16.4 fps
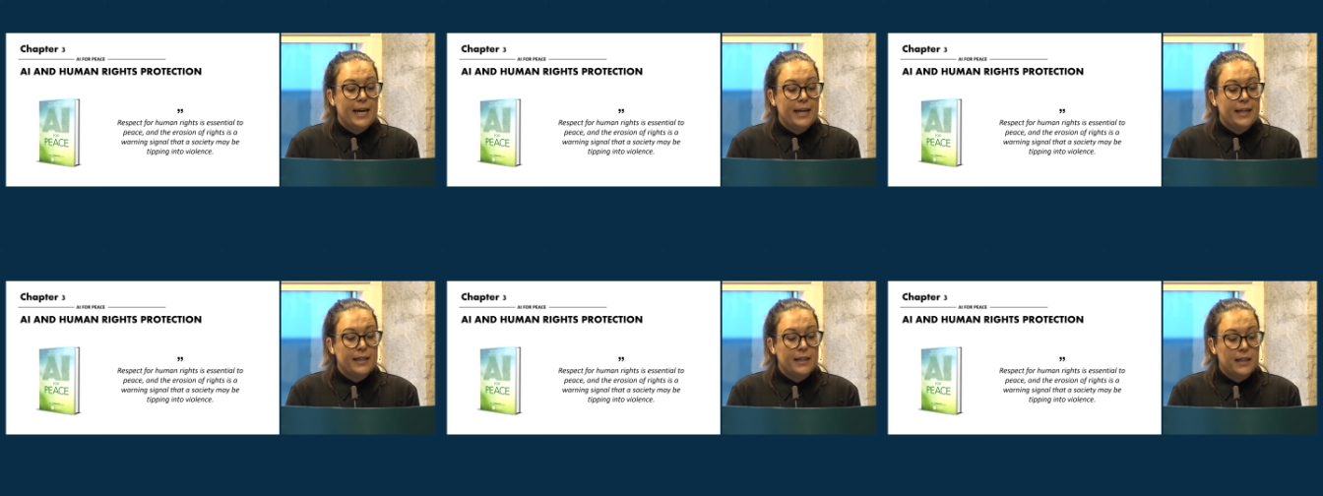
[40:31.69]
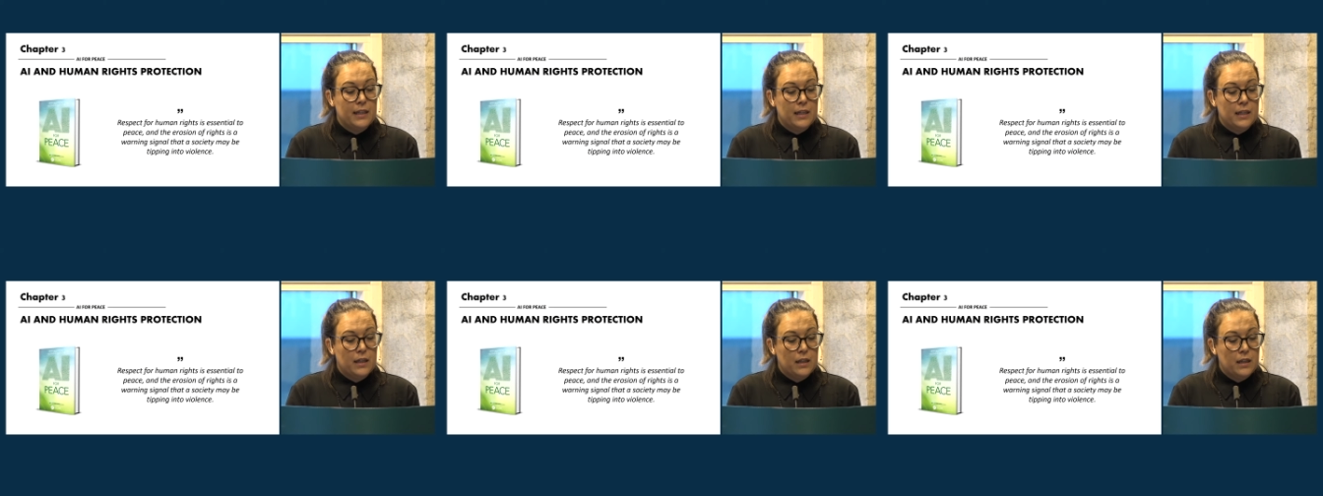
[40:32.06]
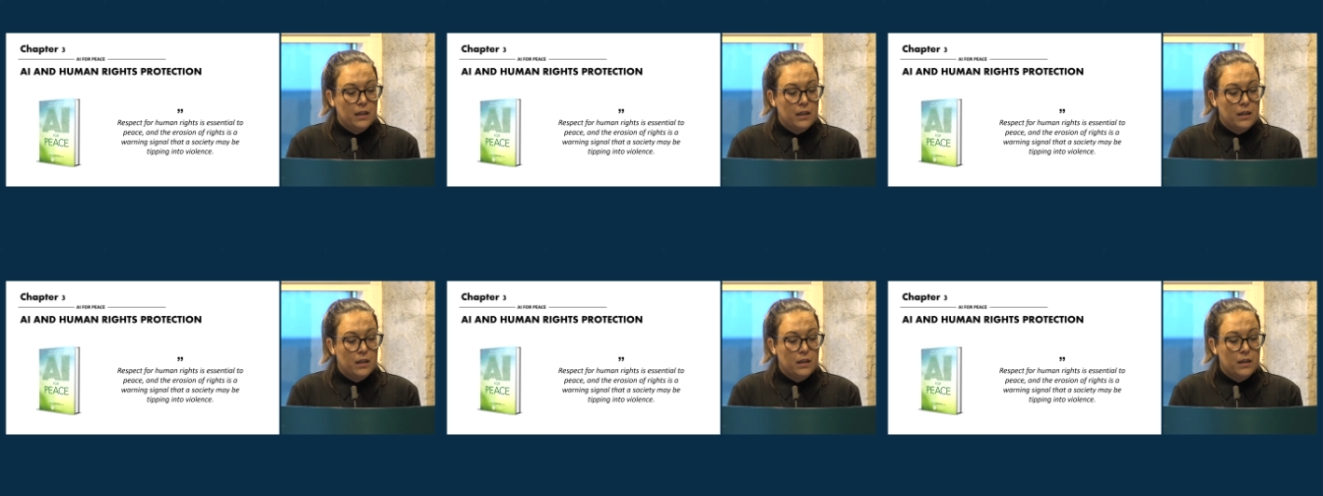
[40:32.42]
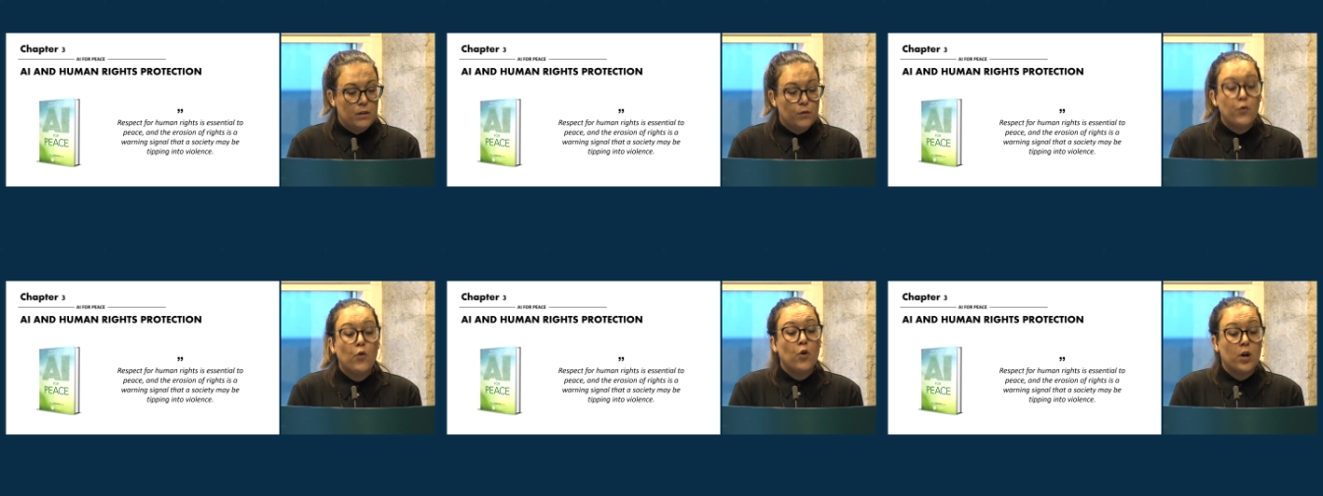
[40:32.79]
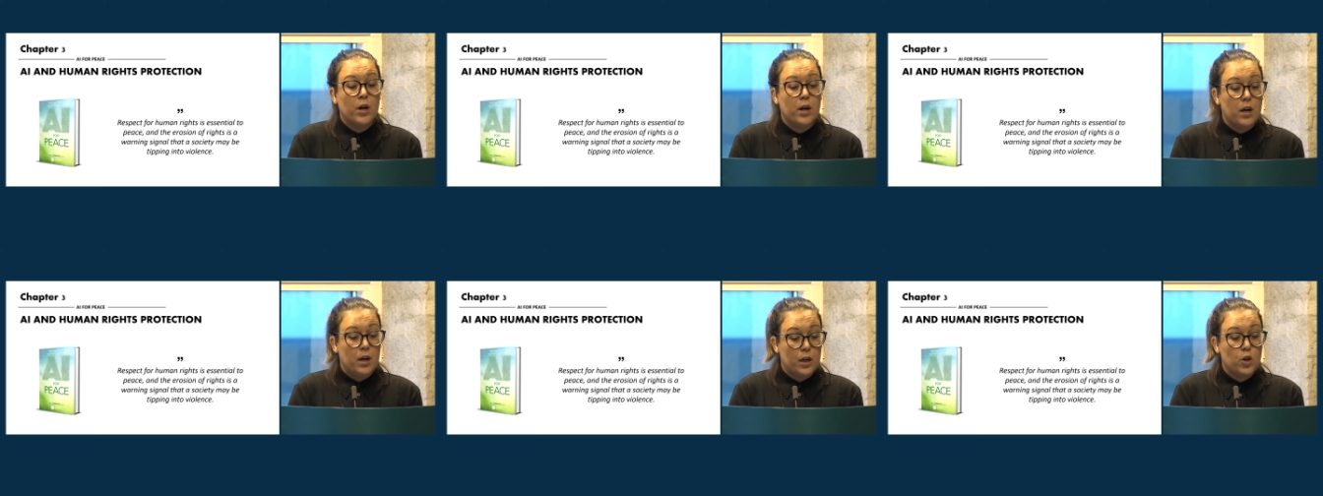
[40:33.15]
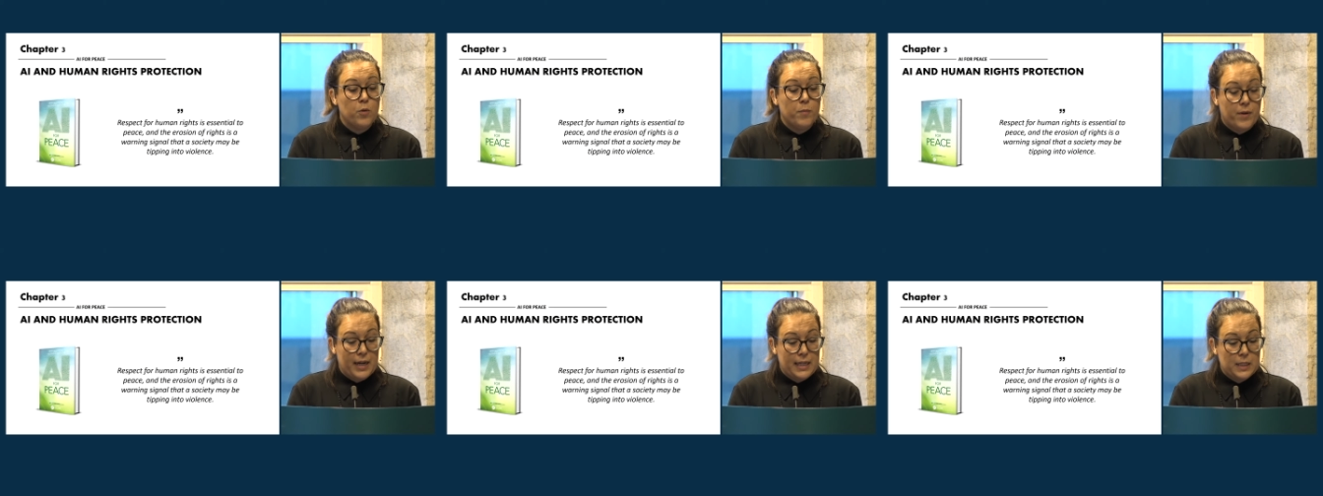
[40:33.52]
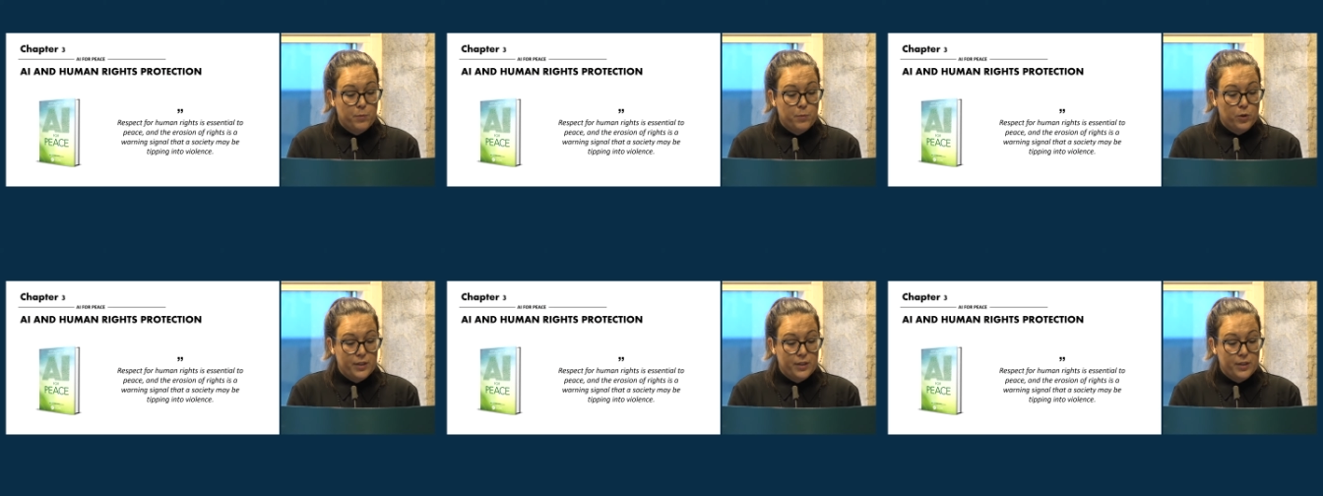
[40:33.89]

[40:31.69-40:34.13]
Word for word: and uh, uh for uh, human rights